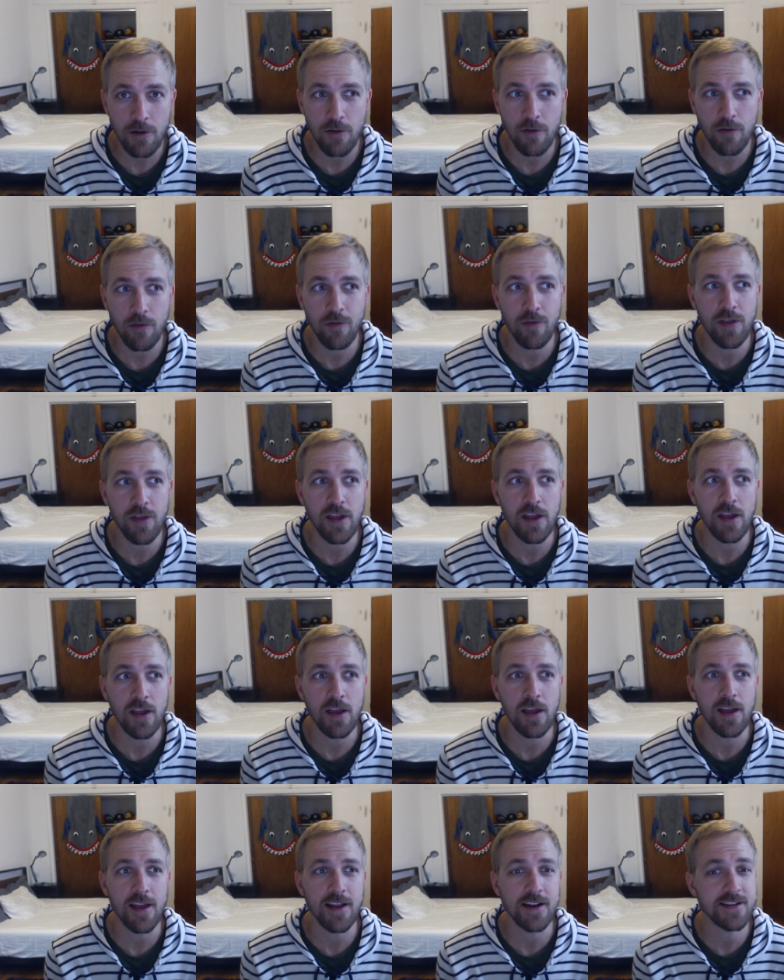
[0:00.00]

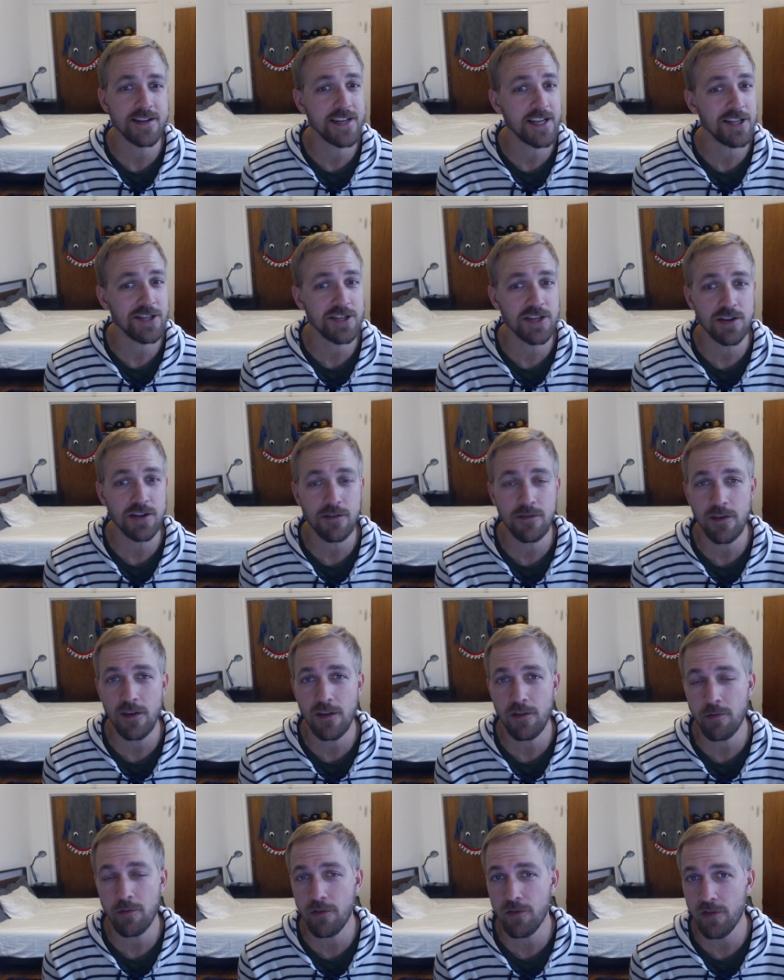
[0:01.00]
The intention of
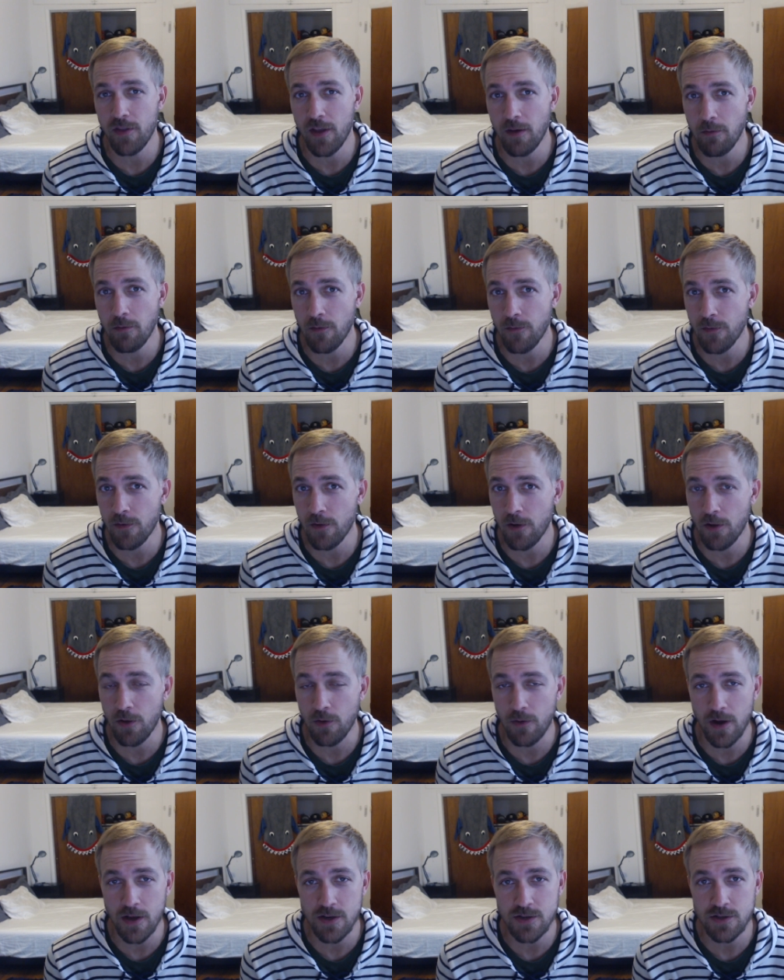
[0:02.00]
these was never for y'all to
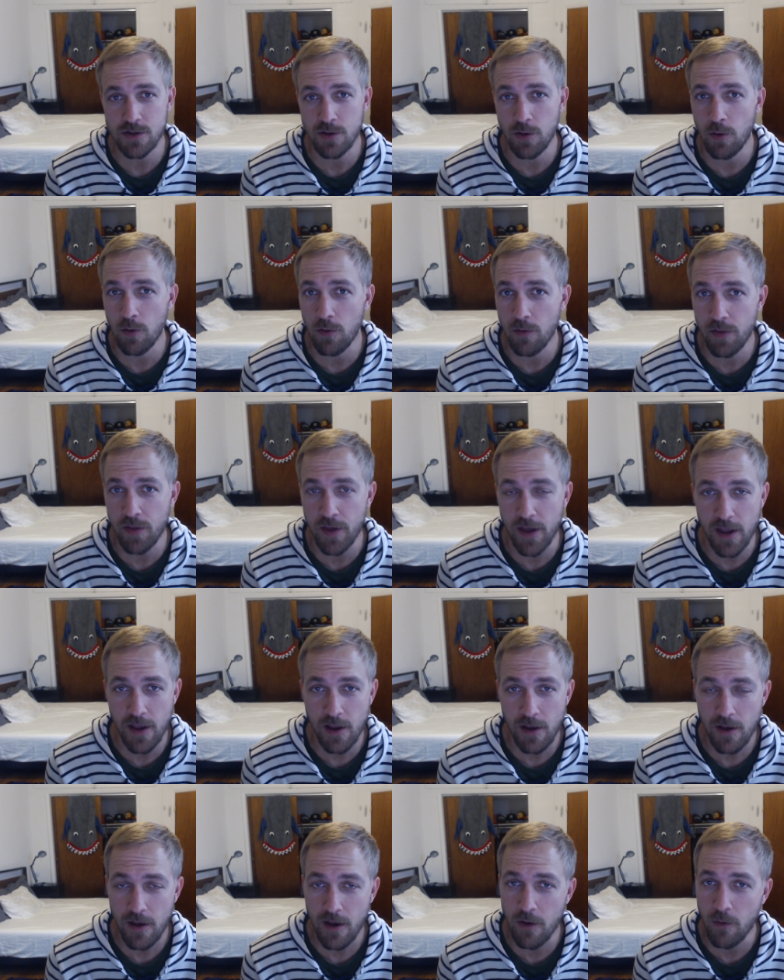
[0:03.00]
watch the whole
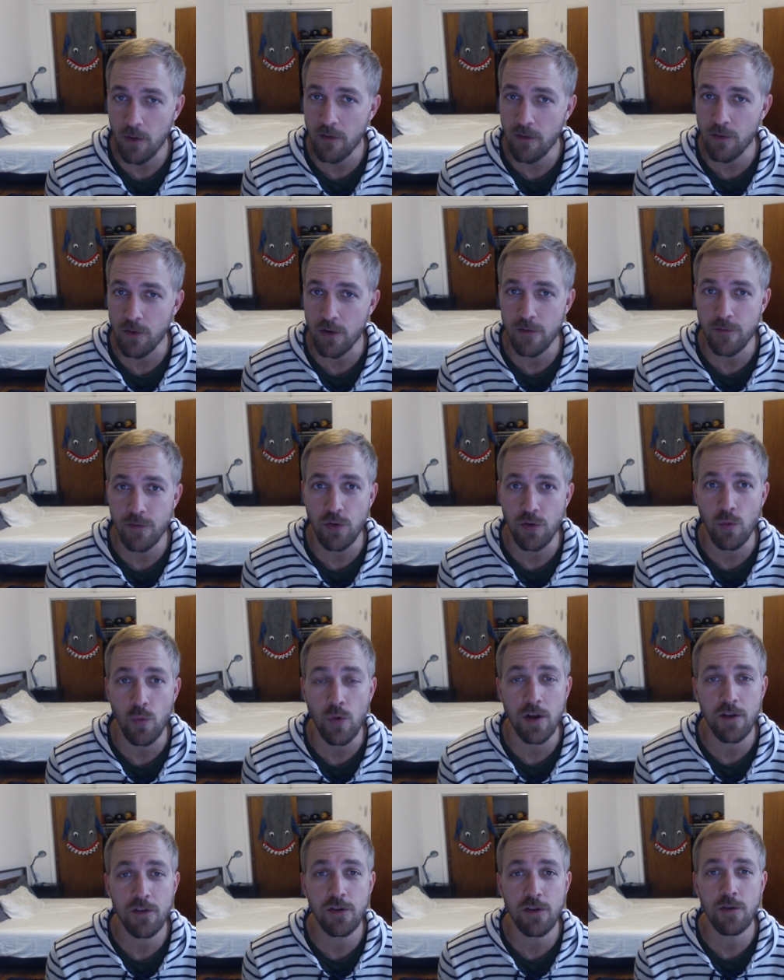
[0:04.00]
thing. However, if you
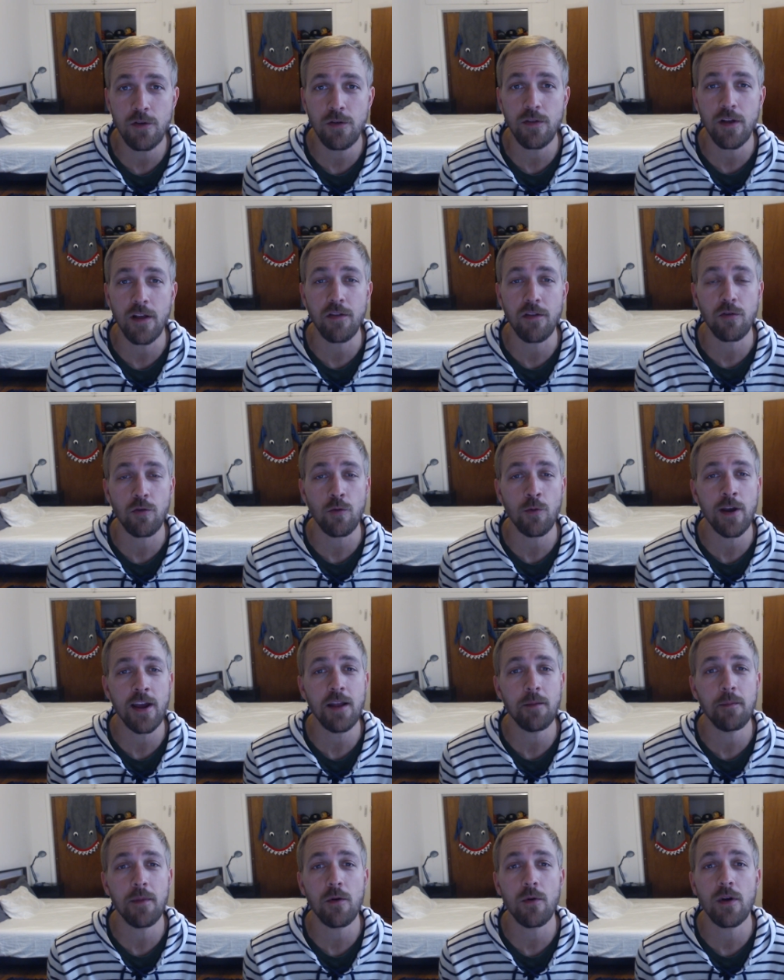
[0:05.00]
want to, that's
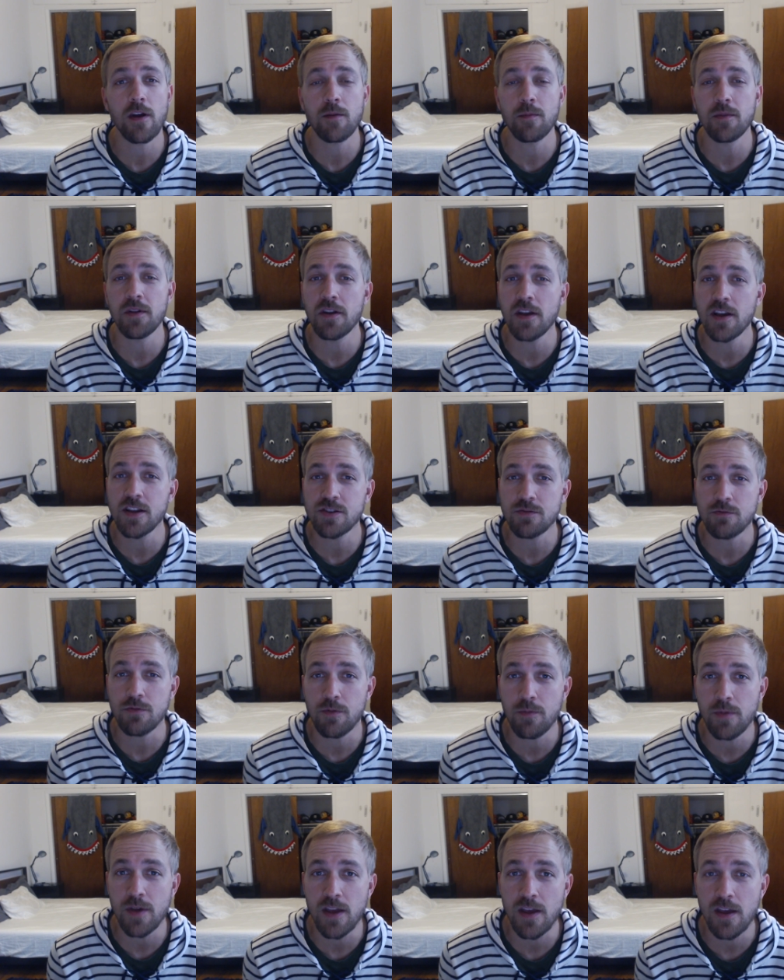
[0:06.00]
great. My recommendation
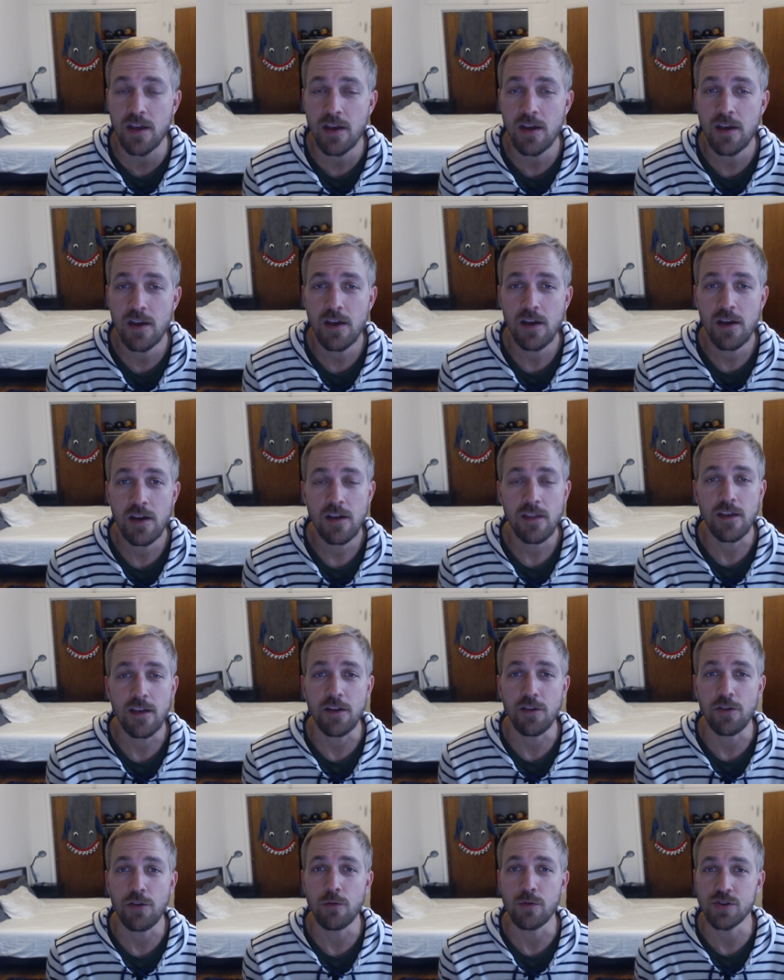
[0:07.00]
would be
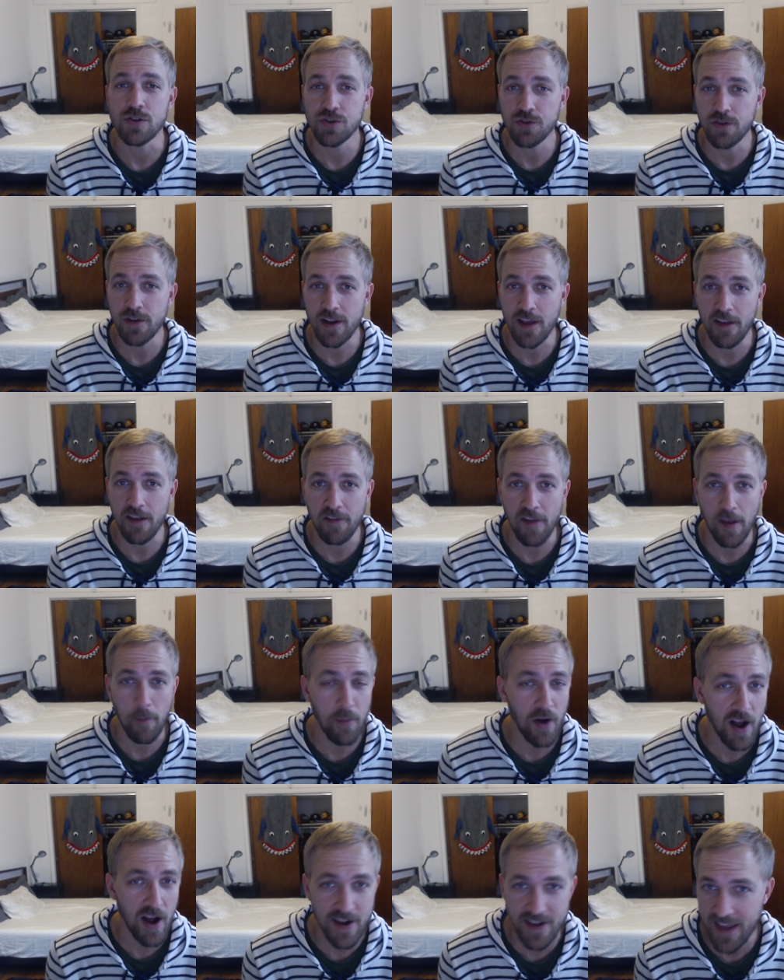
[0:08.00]
that you would treat it as a
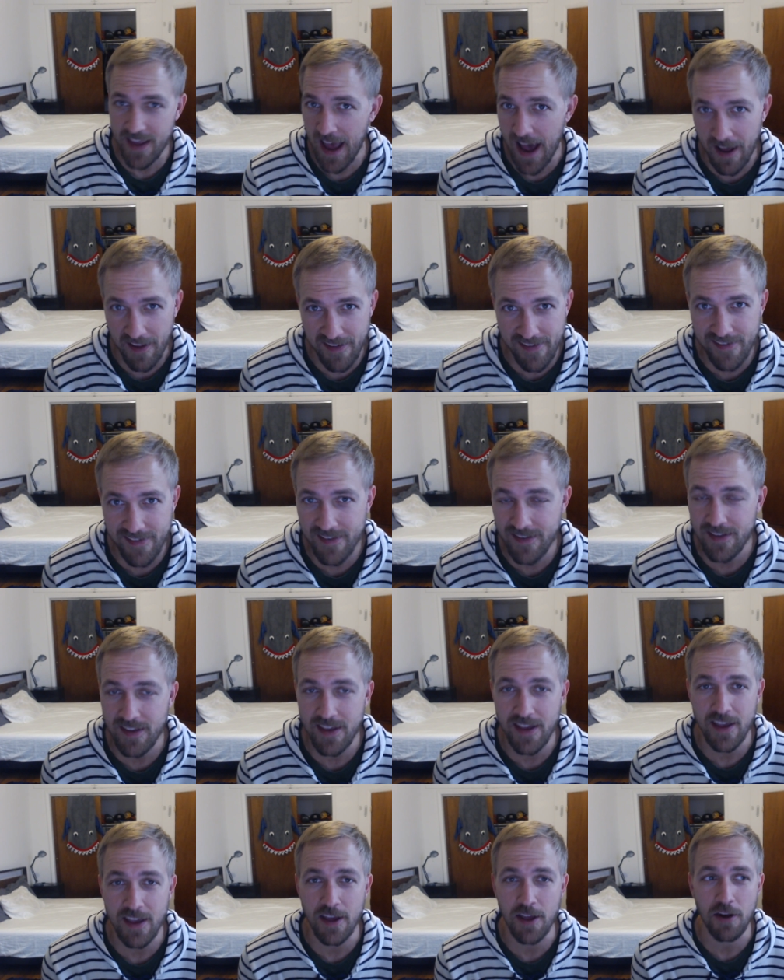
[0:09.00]
podcast
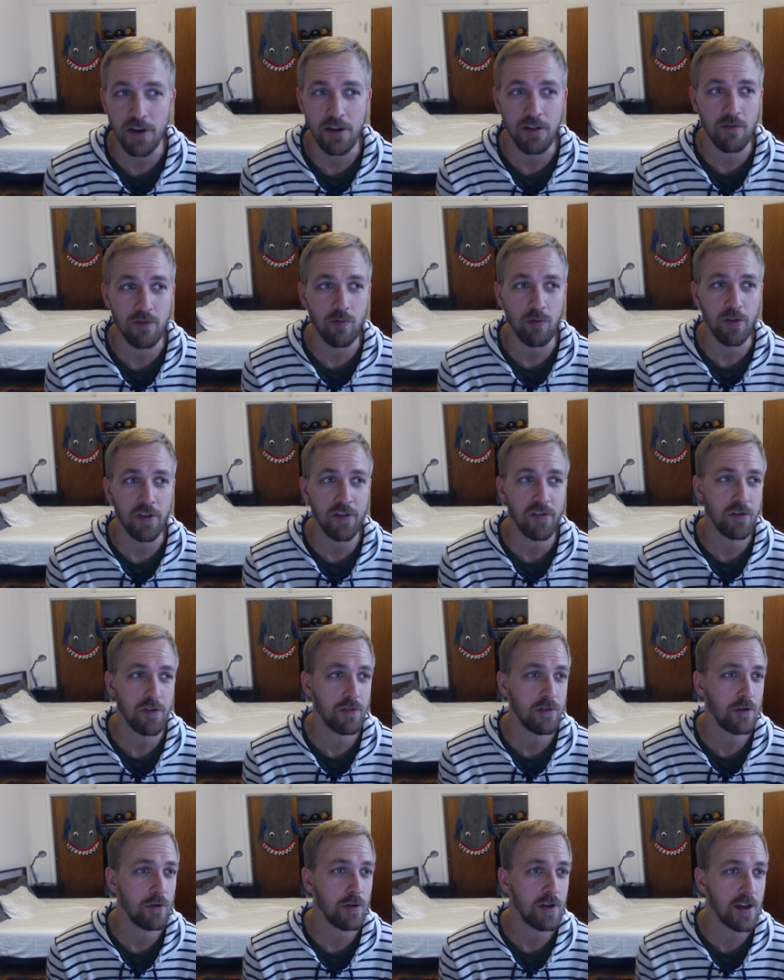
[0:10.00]
and
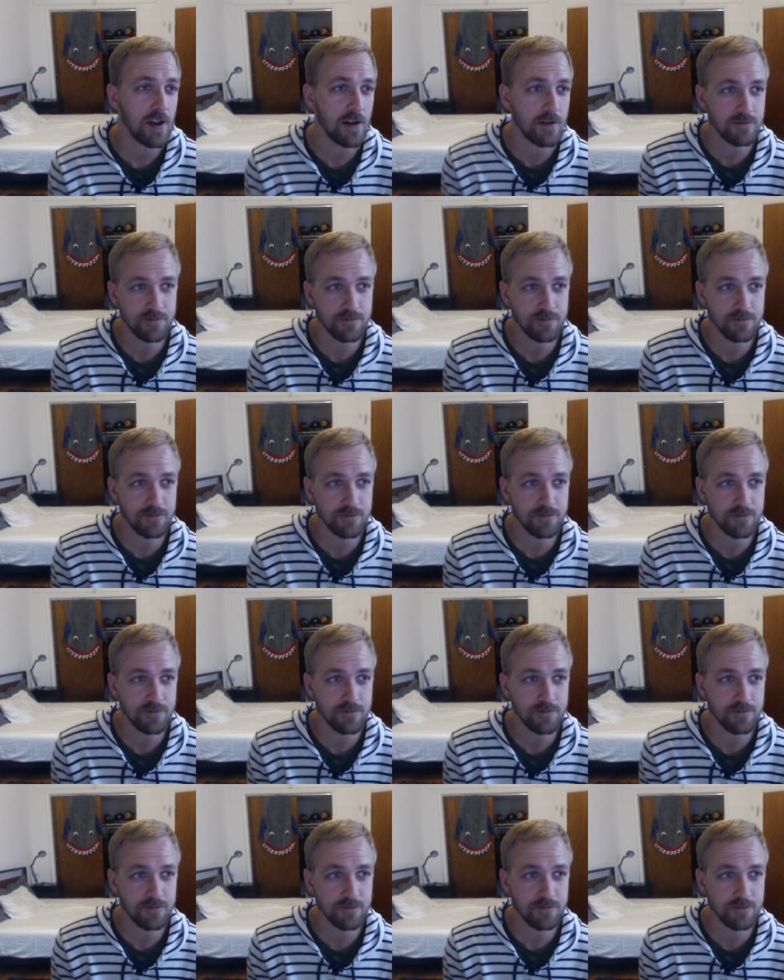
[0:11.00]
listen to it